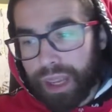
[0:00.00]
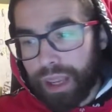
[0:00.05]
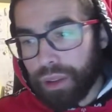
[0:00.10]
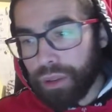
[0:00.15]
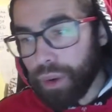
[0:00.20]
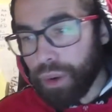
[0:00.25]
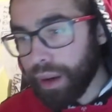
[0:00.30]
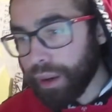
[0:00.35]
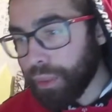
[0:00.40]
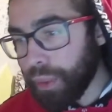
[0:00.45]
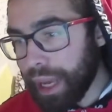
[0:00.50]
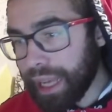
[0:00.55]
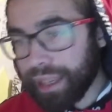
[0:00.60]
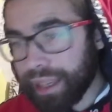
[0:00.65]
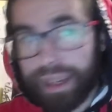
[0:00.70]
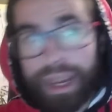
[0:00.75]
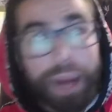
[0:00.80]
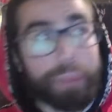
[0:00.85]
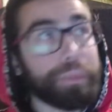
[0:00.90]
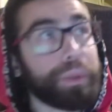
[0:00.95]
You are
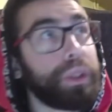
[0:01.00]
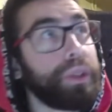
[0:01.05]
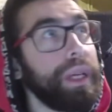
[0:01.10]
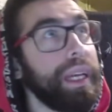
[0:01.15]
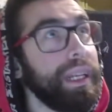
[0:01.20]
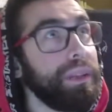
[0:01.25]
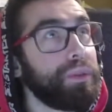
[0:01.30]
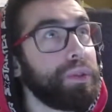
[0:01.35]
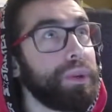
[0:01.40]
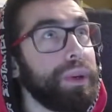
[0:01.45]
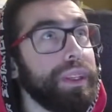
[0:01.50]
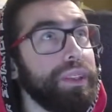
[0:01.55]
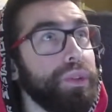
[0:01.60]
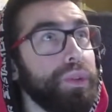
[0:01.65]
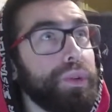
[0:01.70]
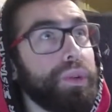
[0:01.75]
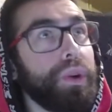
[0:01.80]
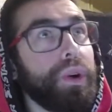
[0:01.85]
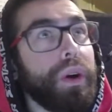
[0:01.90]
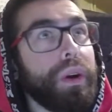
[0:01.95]
waking up into a new
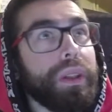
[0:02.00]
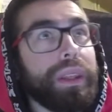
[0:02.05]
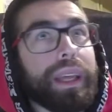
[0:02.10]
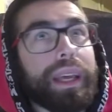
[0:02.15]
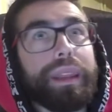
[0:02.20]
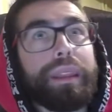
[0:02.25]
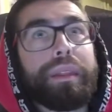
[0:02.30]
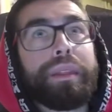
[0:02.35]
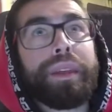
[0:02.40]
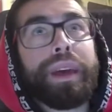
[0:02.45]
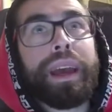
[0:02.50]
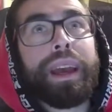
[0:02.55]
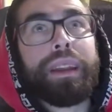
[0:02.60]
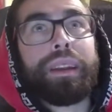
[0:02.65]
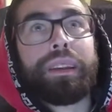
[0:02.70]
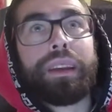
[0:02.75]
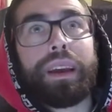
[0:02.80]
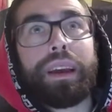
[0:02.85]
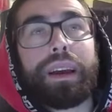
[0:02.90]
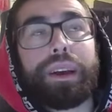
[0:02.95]
world, and
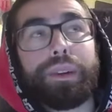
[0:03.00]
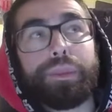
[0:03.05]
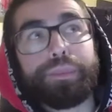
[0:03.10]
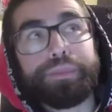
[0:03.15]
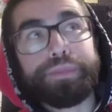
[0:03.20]
then. Um,